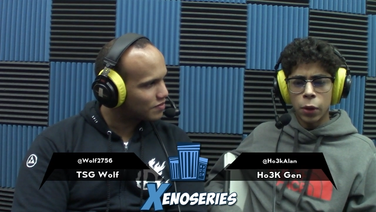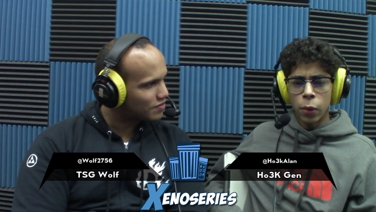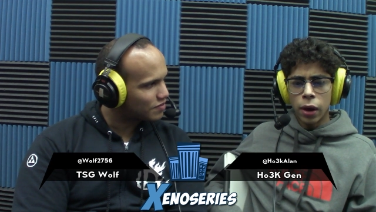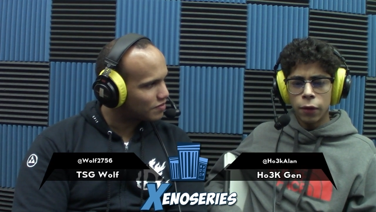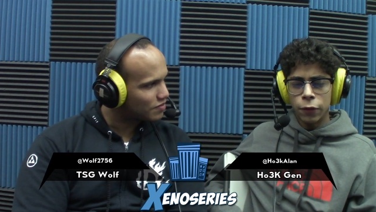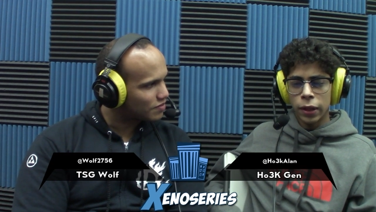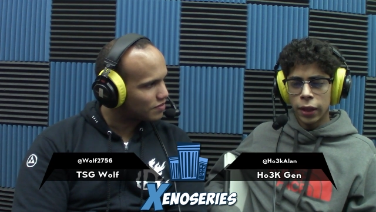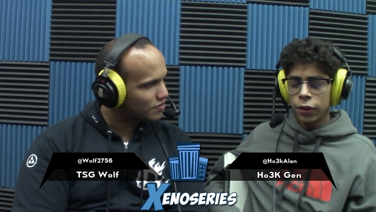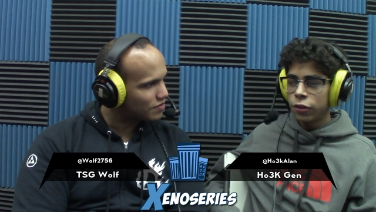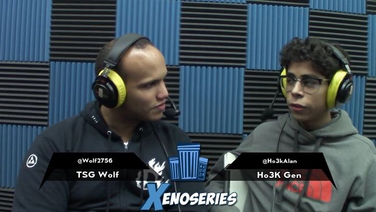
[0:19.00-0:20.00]
Speaker 1: well for
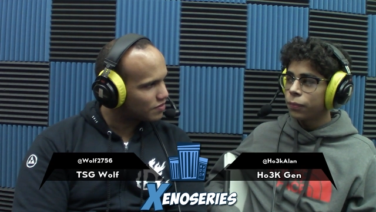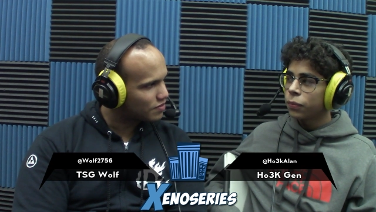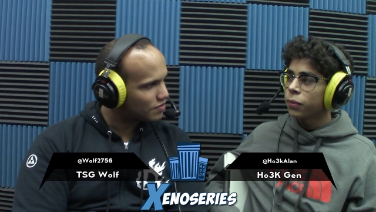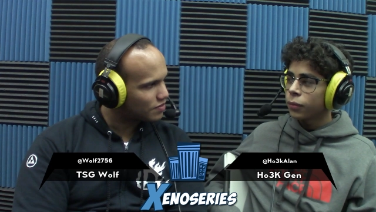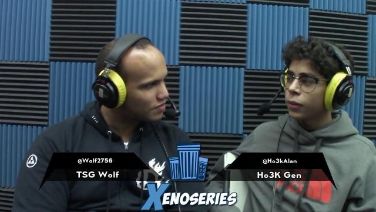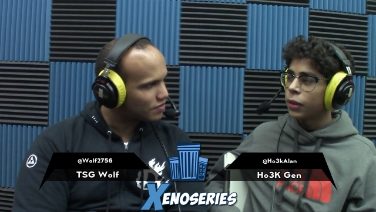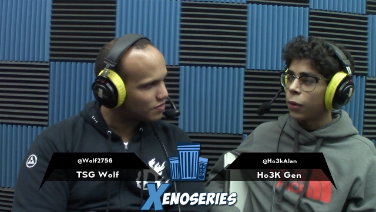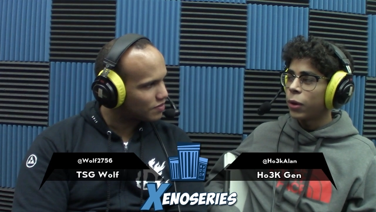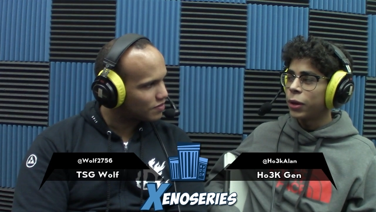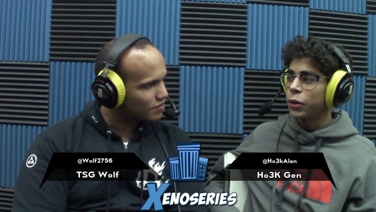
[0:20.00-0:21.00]
glitch because I
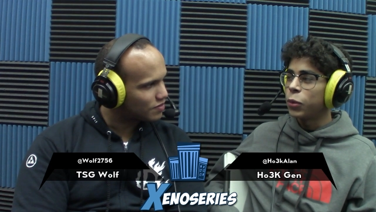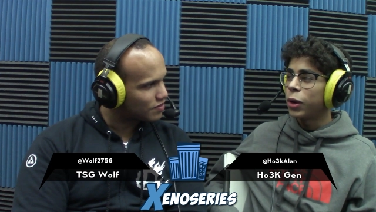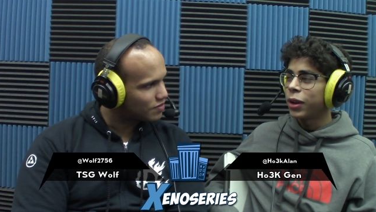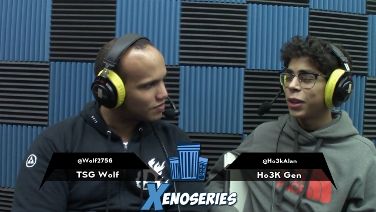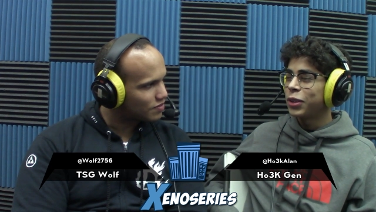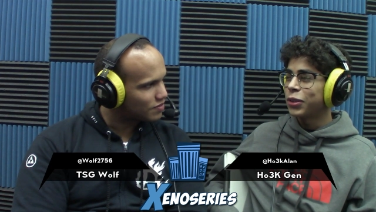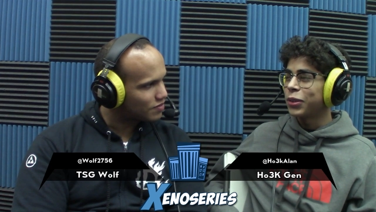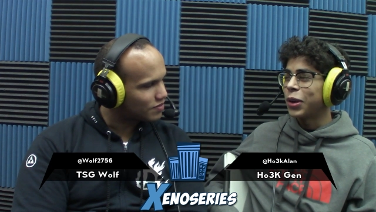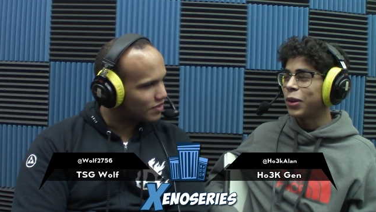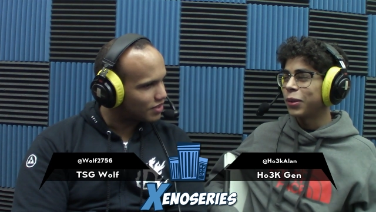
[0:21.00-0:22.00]
want to do well in glitch. You
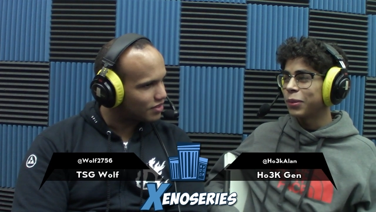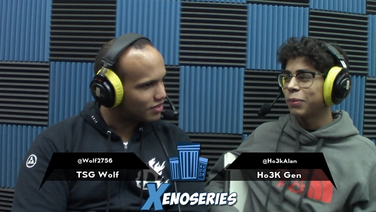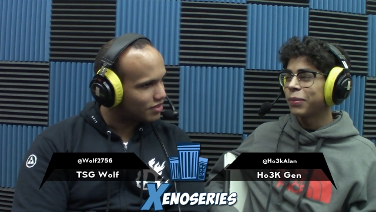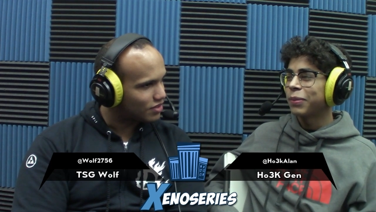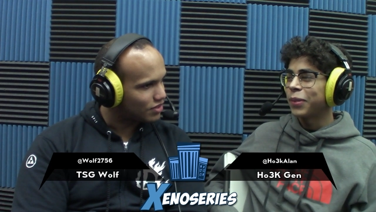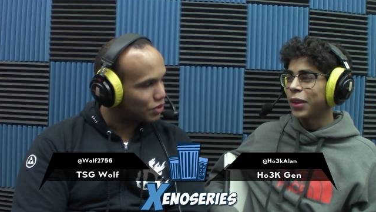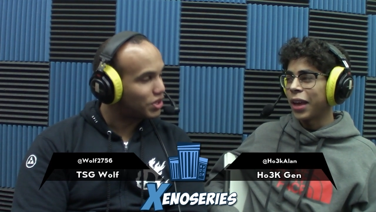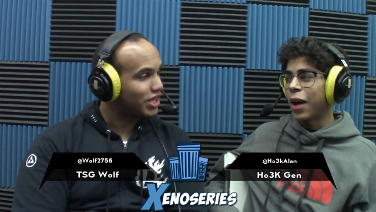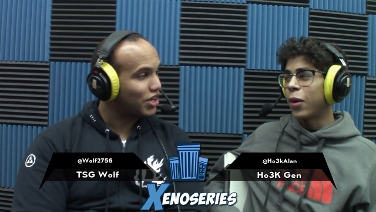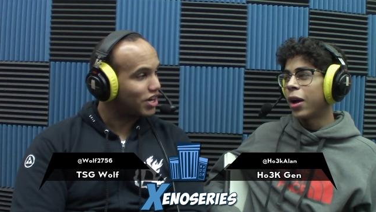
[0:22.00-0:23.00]
know, you
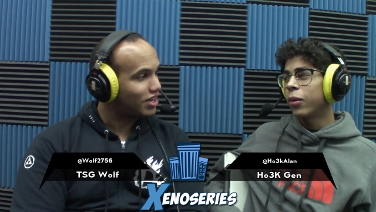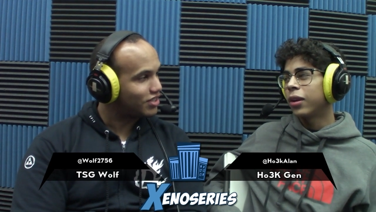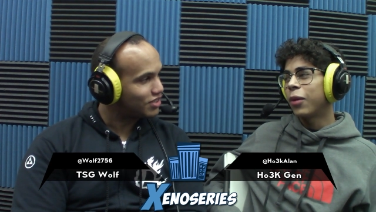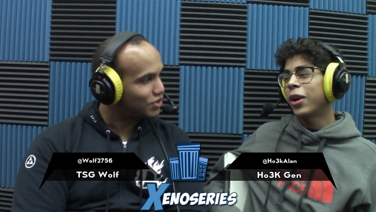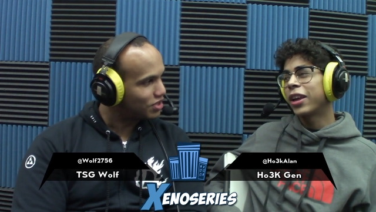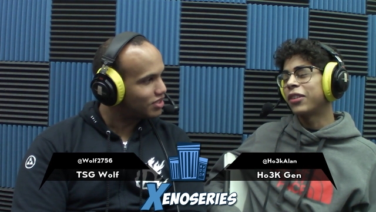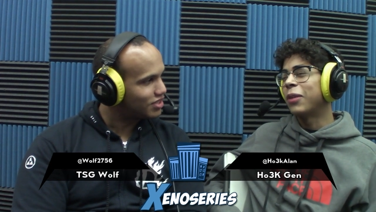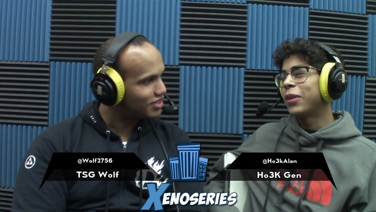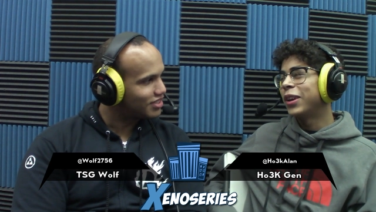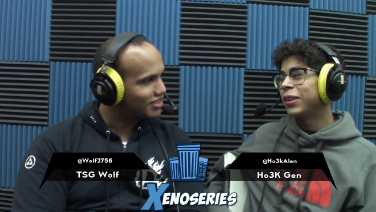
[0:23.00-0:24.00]
think I, I, I want to get
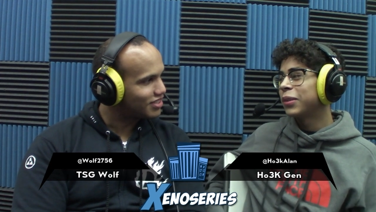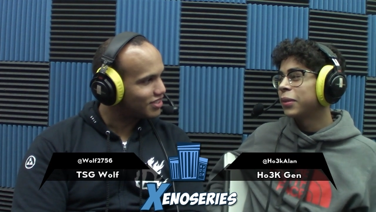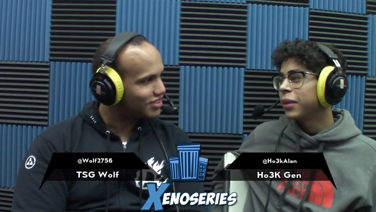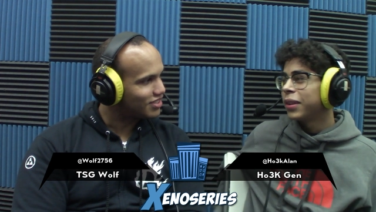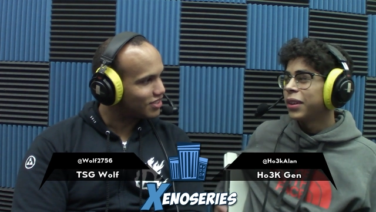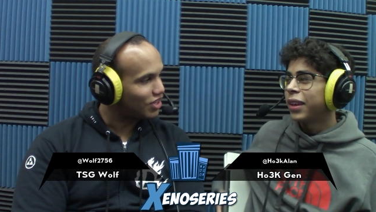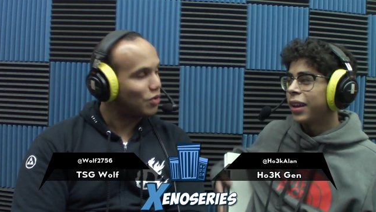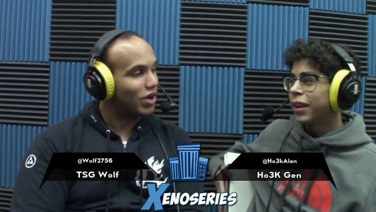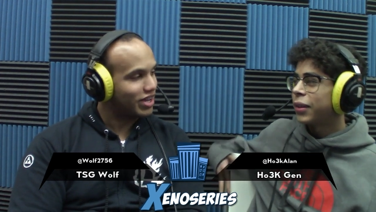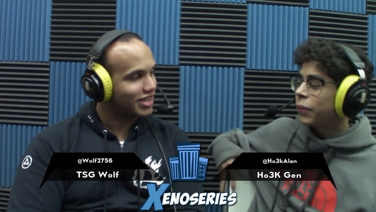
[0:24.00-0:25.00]
top eight.
Speaker 2: You
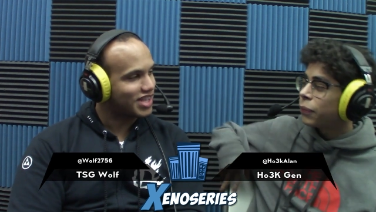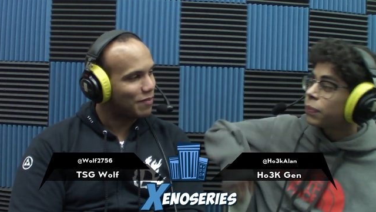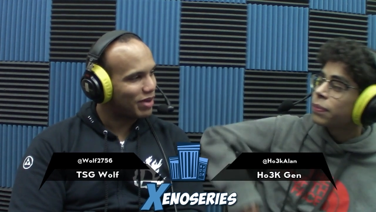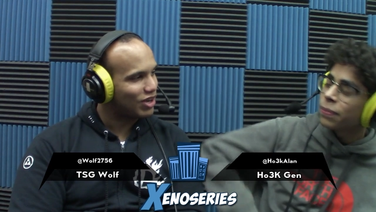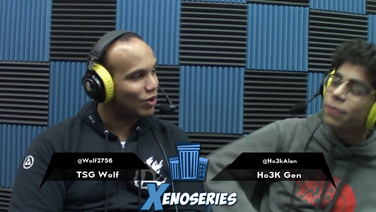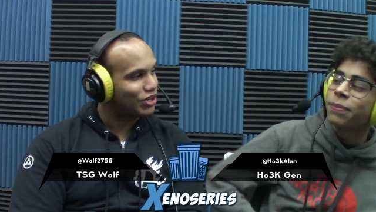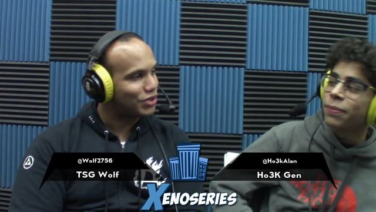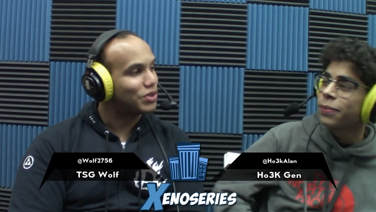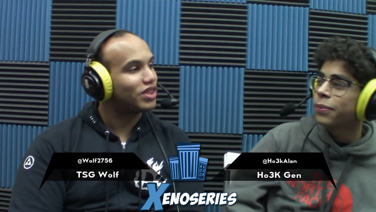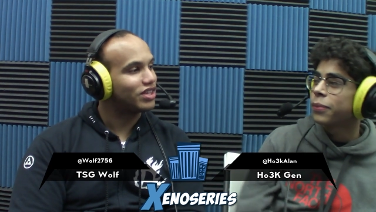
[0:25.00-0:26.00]
want to get top eight, or mm-hmm. do you
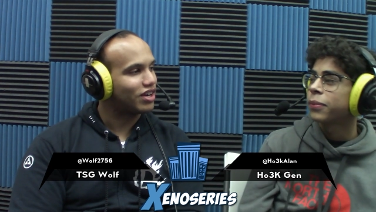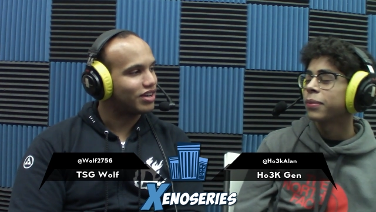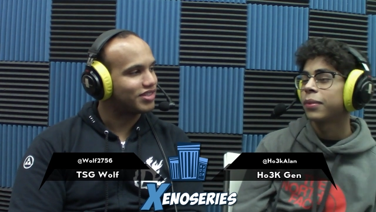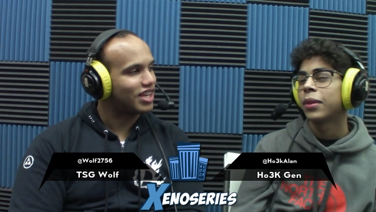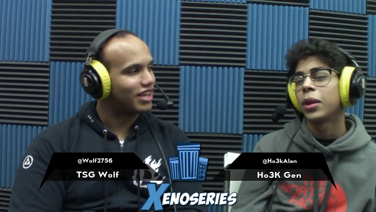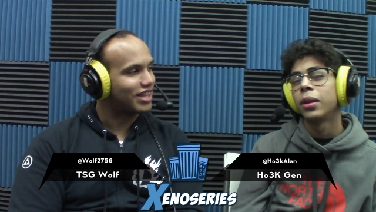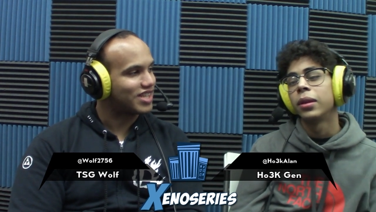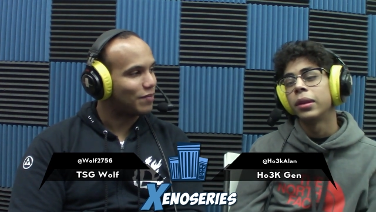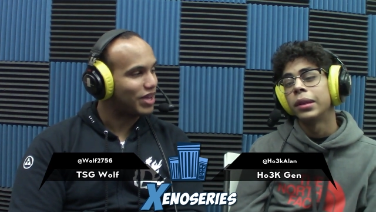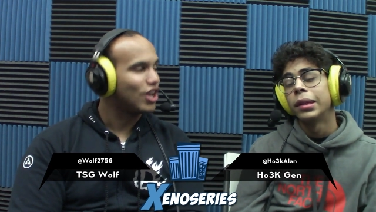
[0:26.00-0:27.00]
think you're going to get
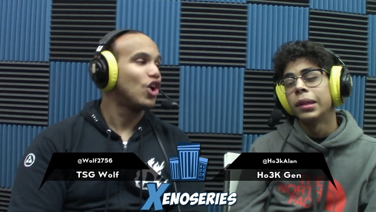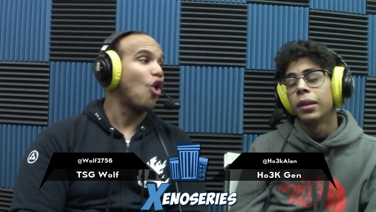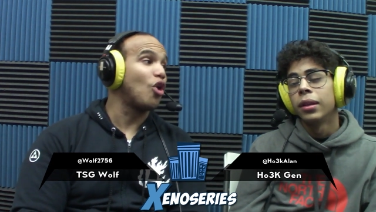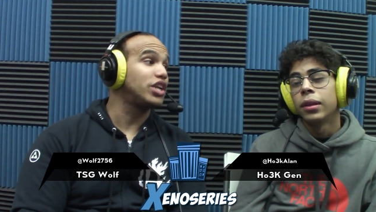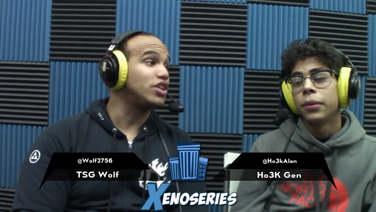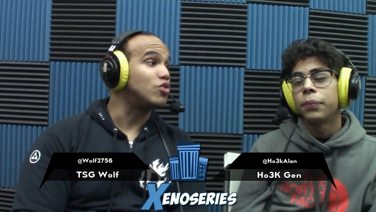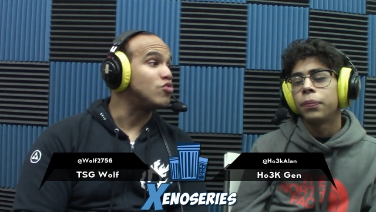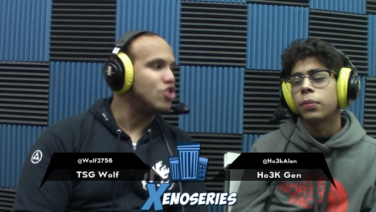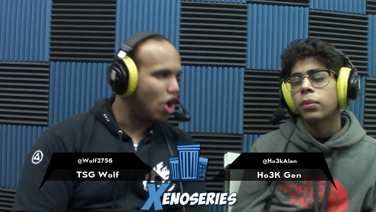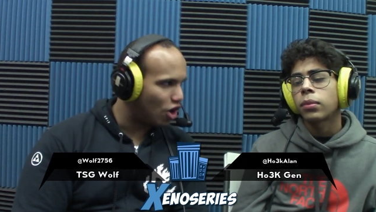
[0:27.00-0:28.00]
top eight, or do you
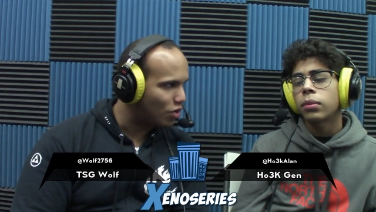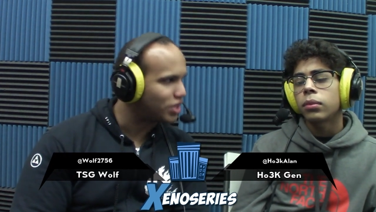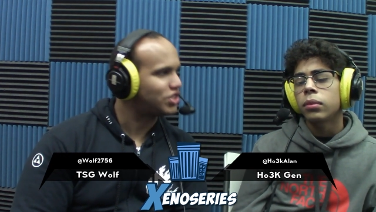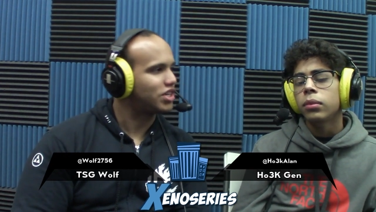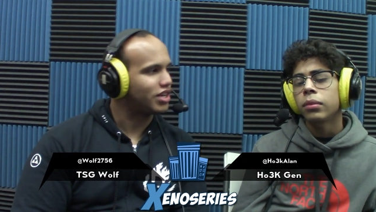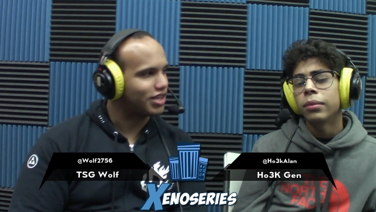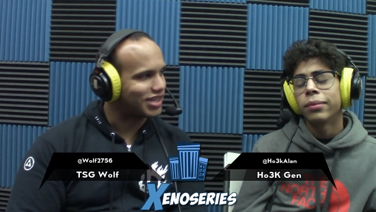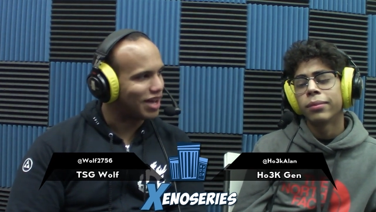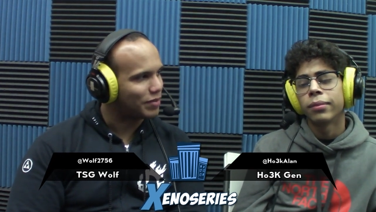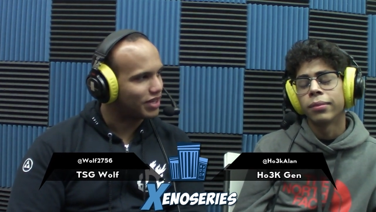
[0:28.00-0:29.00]
know that you're going to get
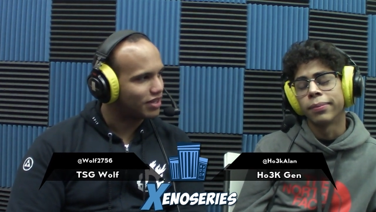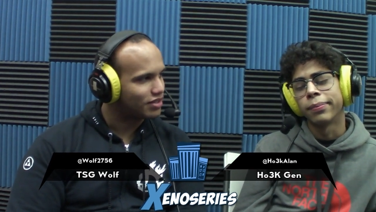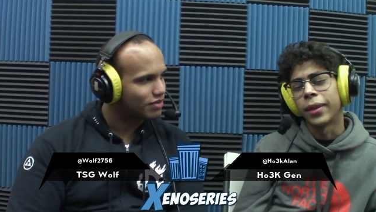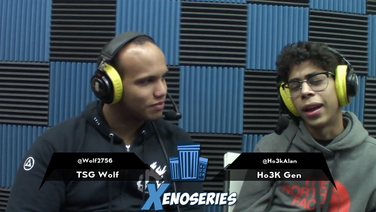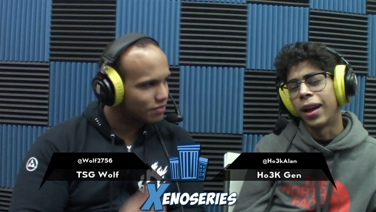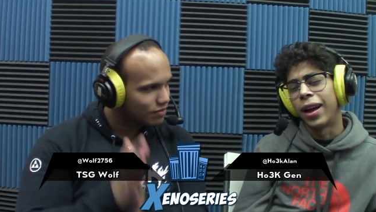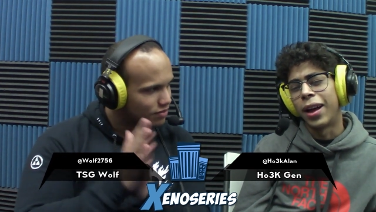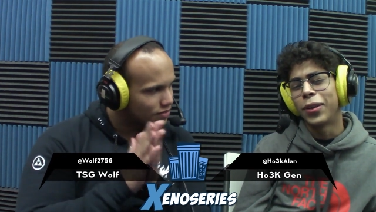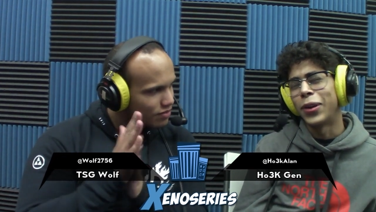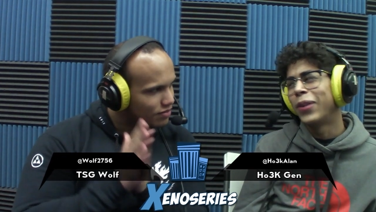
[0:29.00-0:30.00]
top eight?
Speaker 1: I
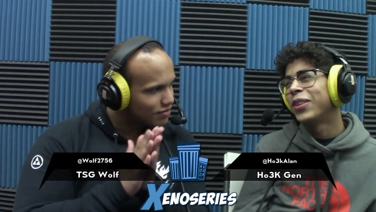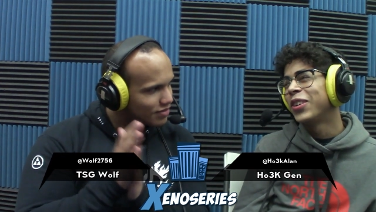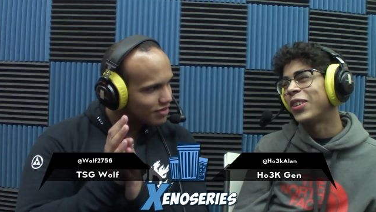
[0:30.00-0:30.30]
don't know. There's a